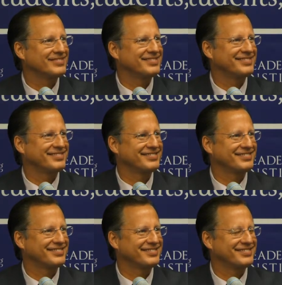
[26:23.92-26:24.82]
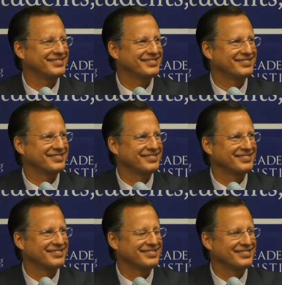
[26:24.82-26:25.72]

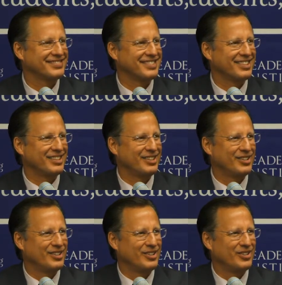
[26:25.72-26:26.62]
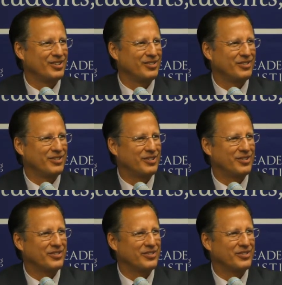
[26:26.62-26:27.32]
[no speech]